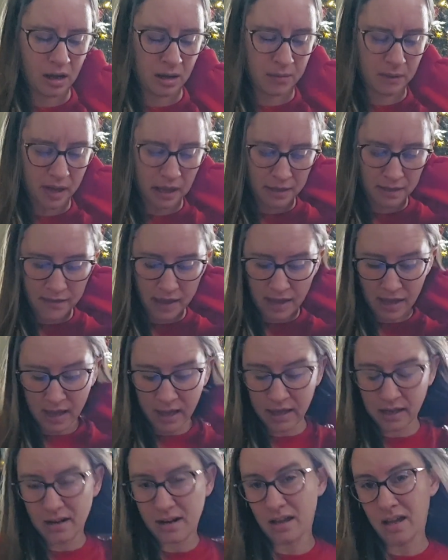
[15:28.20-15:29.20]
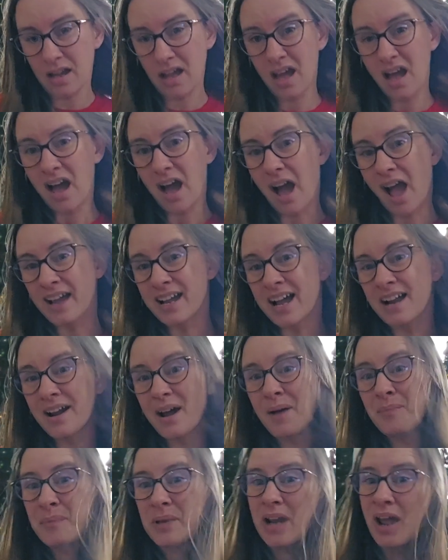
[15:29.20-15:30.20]
And then I got
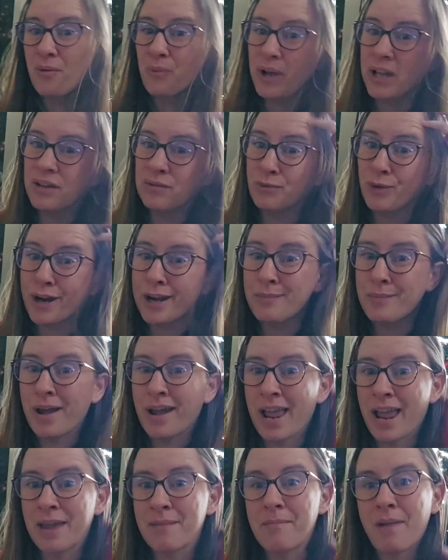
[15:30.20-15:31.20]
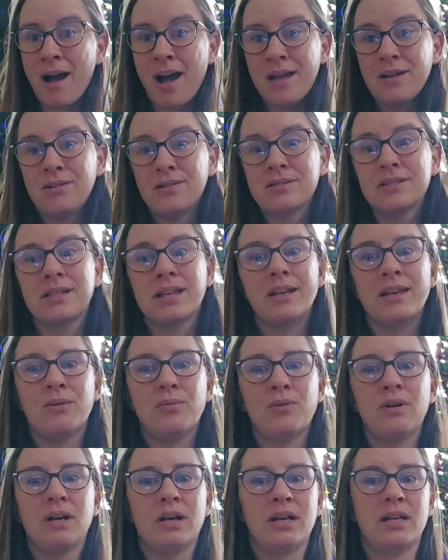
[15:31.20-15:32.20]
up and I went and ran my 8 miles, and it
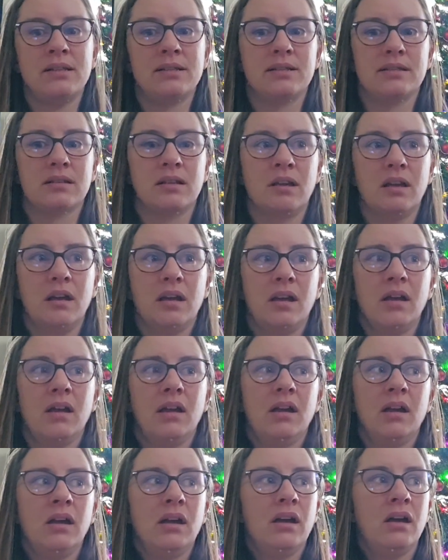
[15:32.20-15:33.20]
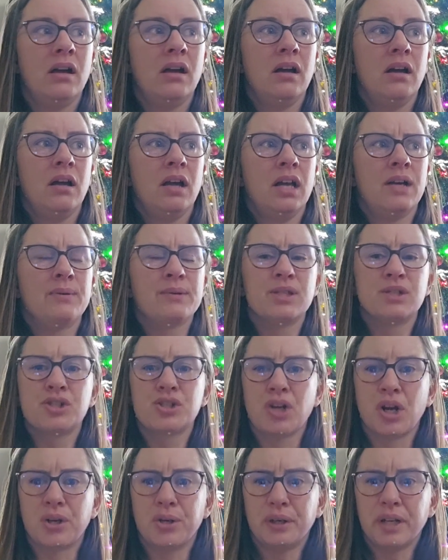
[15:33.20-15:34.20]
was a
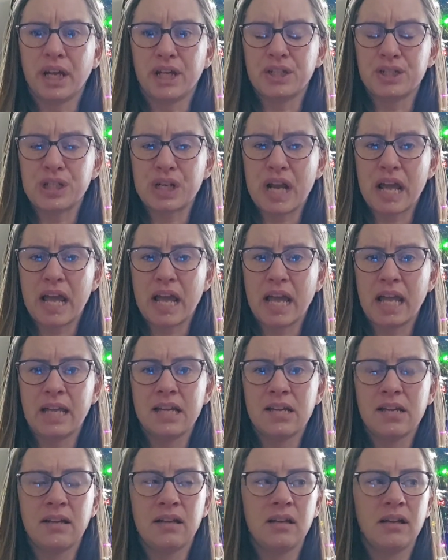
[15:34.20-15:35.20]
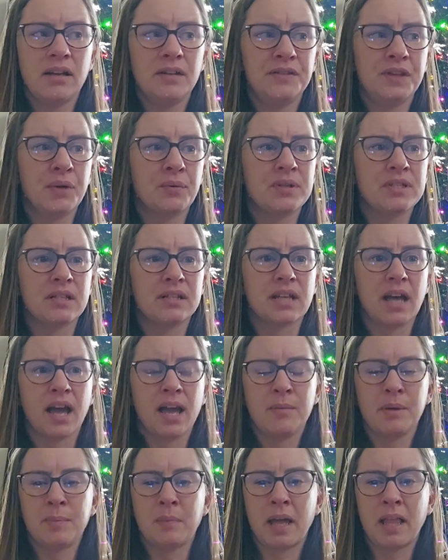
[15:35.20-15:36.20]
struggle yesterday. There was a
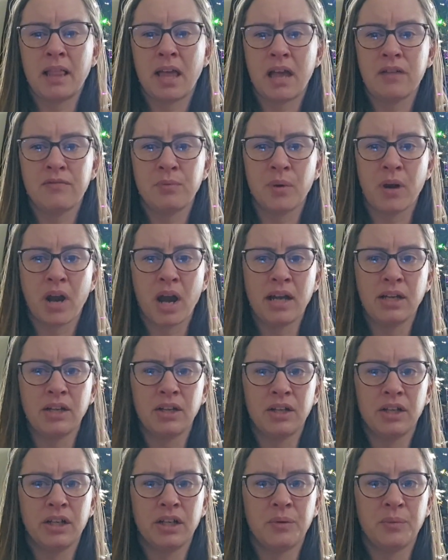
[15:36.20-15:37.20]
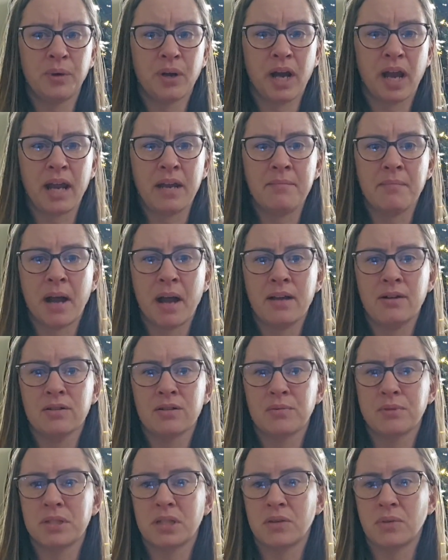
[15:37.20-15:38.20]
time in my life where 8 miles
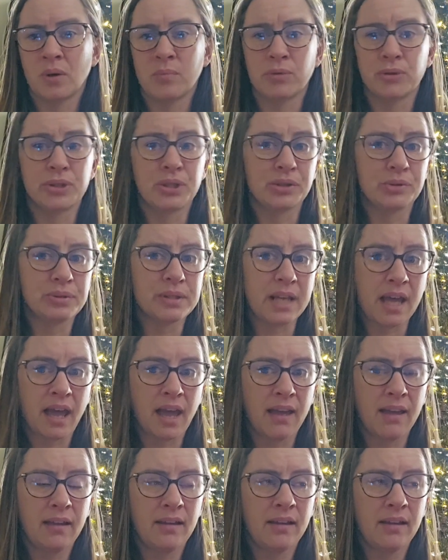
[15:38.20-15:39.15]
was a normal Tuesday,